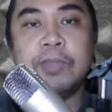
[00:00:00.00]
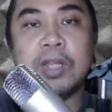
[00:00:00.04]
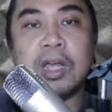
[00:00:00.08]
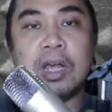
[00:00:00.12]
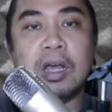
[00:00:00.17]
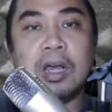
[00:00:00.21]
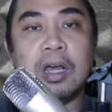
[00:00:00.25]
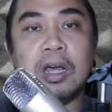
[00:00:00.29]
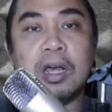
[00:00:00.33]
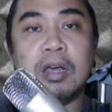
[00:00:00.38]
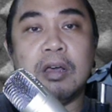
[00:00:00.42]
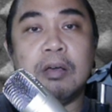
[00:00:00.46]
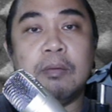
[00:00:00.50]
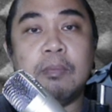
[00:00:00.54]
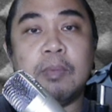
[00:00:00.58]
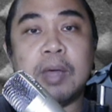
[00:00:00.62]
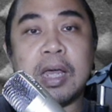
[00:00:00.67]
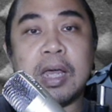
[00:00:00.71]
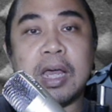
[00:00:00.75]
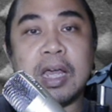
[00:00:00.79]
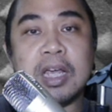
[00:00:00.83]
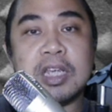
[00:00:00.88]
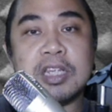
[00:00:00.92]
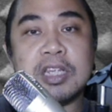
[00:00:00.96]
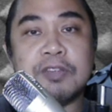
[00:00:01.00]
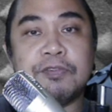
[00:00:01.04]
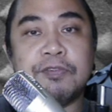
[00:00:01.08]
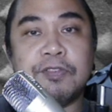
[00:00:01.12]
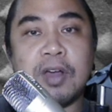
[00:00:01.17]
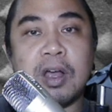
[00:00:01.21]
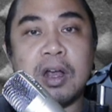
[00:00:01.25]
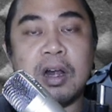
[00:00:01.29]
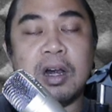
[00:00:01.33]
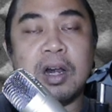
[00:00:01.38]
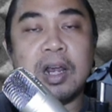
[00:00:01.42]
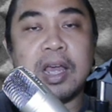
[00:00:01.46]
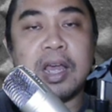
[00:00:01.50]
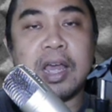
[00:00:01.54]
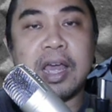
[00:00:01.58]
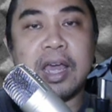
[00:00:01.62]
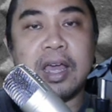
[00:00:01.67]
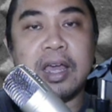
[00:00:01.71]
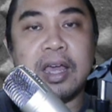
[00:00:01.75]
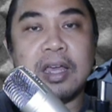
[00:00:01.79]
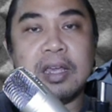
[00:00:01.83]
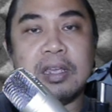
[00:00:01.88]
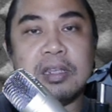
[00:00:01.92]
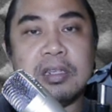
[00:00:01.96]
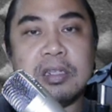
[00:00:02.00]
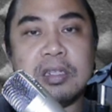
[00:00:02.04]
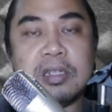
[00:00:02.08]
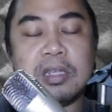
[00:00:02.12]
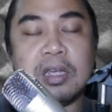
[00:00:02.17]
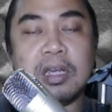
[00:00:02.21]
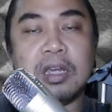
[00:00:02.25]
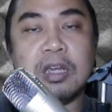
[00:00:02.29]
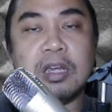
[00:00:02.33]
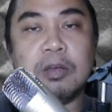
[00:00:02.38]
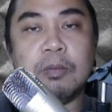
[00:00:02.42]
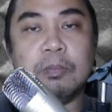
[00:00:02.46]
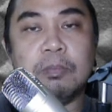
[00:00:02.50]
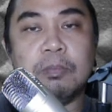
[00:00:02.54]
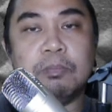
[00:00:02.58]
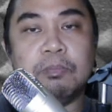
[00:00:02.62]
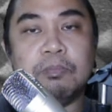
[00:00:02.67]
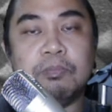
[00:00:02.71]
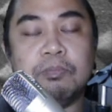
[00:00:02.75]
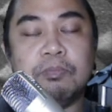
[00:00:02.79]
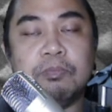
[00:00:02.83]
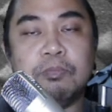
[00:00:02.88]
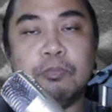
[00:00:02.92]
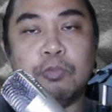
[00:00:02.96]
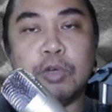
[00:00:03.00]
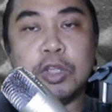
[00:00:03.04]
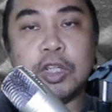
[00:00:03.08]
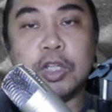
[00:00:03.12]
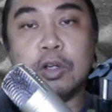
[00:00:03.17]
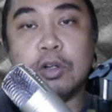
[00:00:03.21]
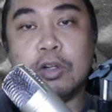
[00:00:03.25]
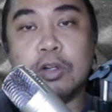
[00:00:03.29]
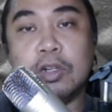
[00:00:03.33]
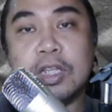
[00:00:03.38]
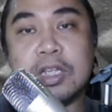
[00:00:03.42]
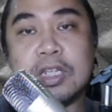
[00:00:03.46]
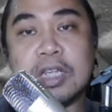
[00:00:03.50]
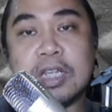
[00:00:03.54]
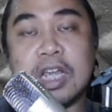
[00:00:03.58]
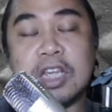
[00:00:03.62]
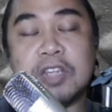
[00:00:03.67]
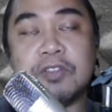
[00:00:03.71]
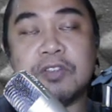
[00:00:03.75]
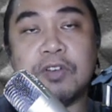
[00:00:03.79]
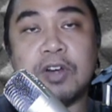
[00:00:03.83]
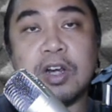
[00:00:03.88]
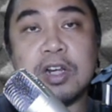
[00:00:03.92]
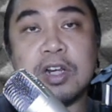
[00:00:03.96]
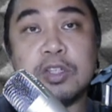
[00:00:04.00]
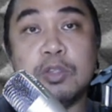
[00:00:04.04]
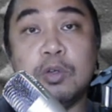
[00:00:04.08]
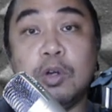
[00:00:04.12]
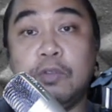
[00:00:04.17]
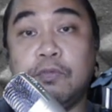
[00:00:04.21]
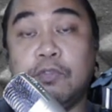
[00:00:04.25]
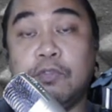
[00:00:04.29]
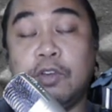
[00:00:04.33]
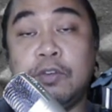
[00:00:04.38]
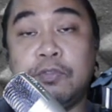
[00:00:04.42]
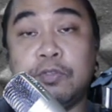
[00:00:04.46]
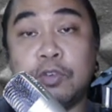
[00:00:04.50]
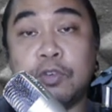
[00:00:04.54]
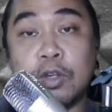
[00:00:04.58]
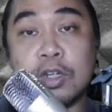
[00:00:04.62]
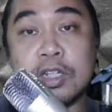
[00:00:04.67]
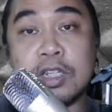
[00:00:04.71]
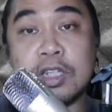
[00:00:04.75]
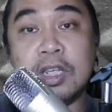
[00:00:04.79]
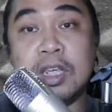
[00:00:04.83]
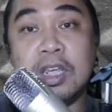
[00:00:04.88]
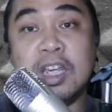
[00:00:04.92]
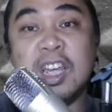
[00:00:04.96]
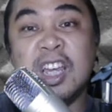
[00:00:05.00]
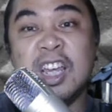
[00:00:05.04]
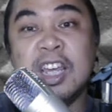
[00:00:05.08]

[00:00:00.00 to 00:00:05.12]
Um, as far as um, what do you call this? As far as Northbound Frosty